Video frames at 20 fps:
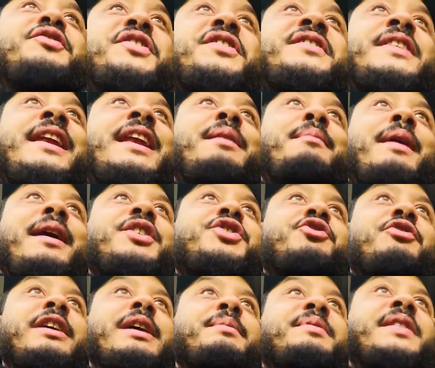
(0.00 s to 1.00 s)
just selling man
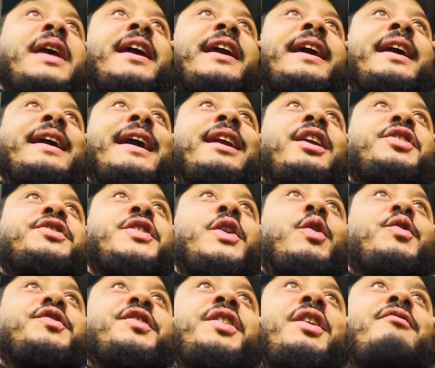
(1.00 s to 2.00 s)
dreams, taking hella
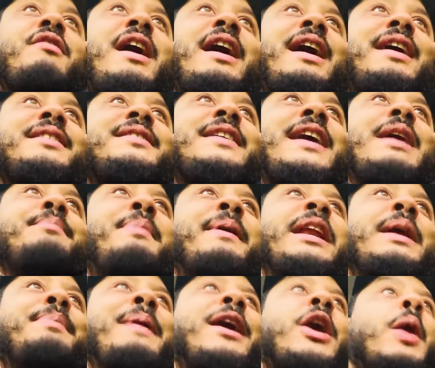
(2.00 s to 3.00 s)
souls on the right-hand side.
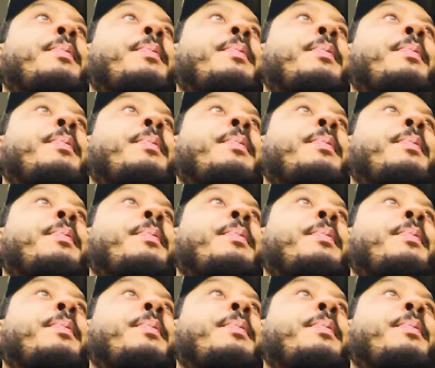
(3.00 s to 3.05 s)
Benny Blanco